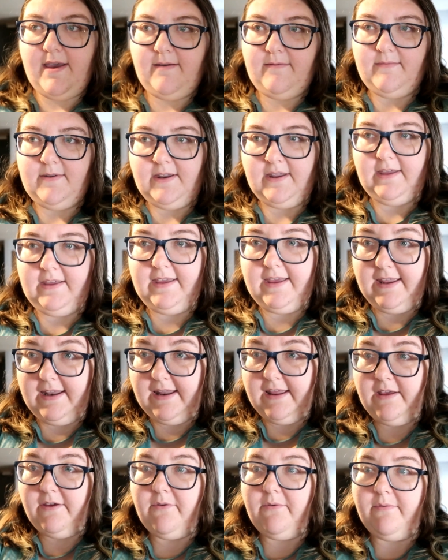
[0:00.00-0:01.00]
I'm
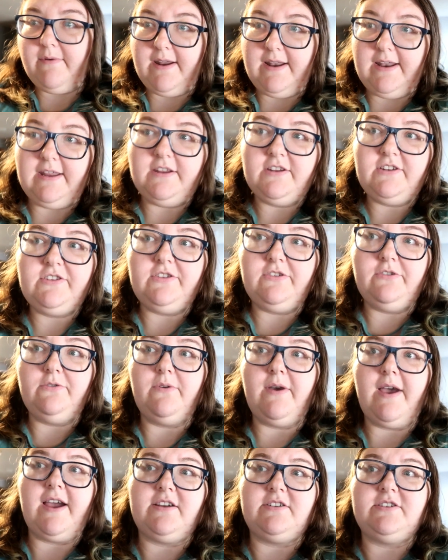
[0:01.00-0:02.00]
getting ready to
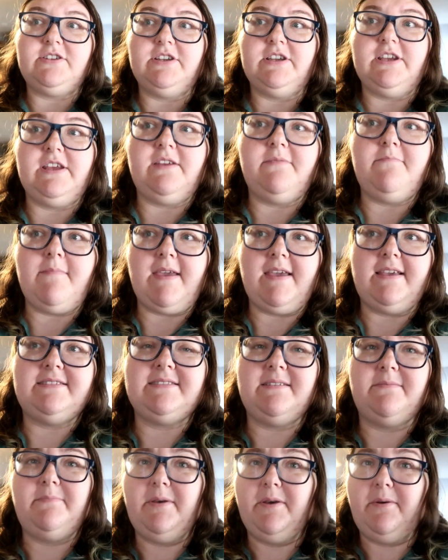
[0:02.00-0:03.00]
actually make
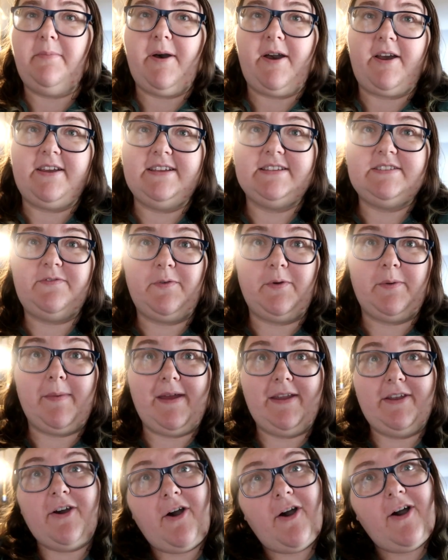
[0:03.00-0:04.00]
some pill pockets for
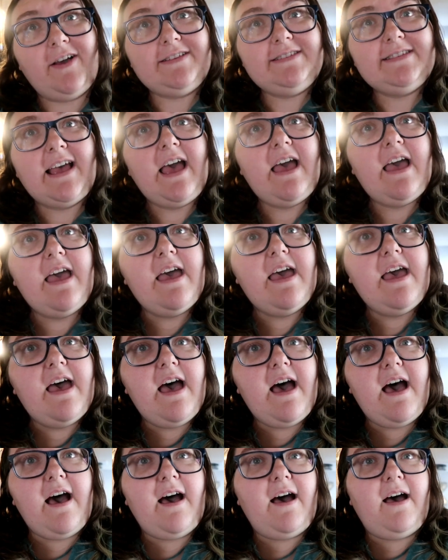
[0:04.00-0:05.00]
my dogs
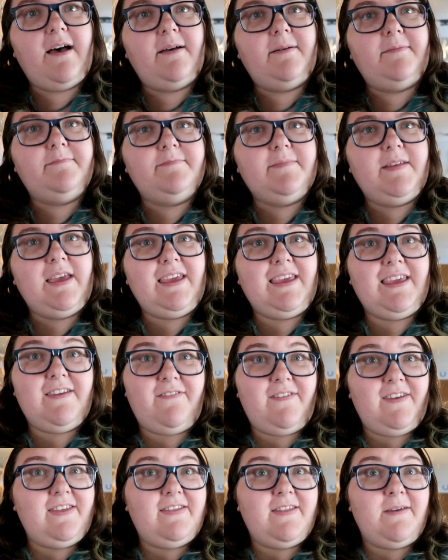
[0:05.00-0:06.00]
um, and
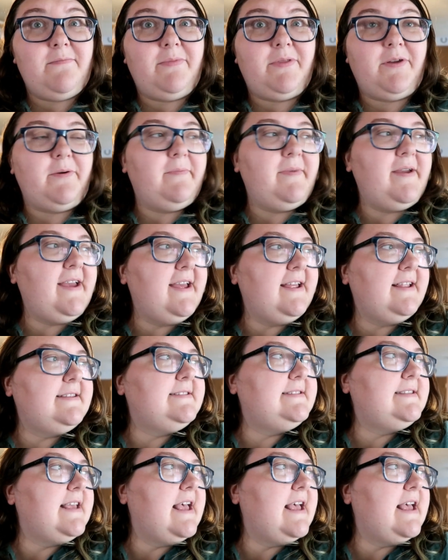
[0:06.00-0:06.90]
giving them their meds.